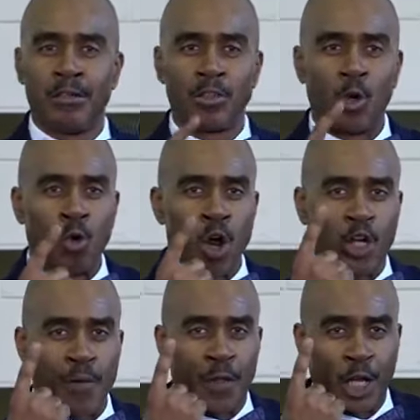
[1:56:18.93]
The work
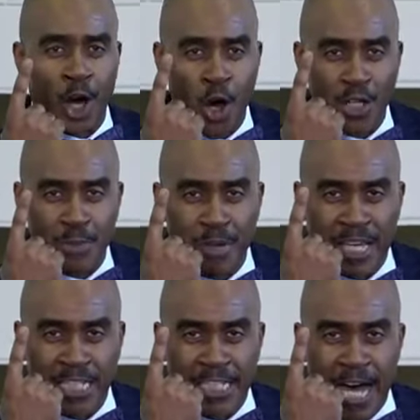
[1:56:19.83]
of the Lord is
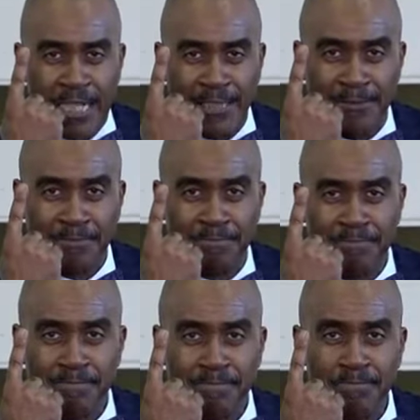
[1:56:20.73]
being done.
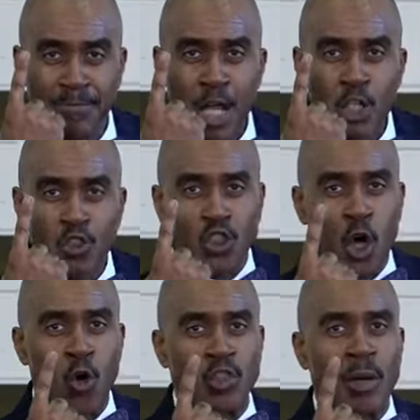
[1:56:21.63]

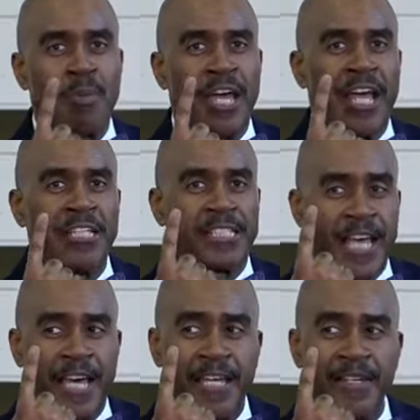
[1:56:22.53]
Souls are being
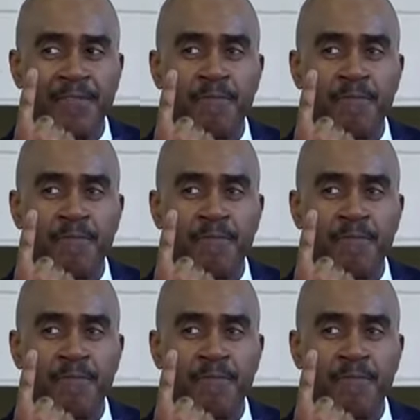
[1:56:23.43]
saved.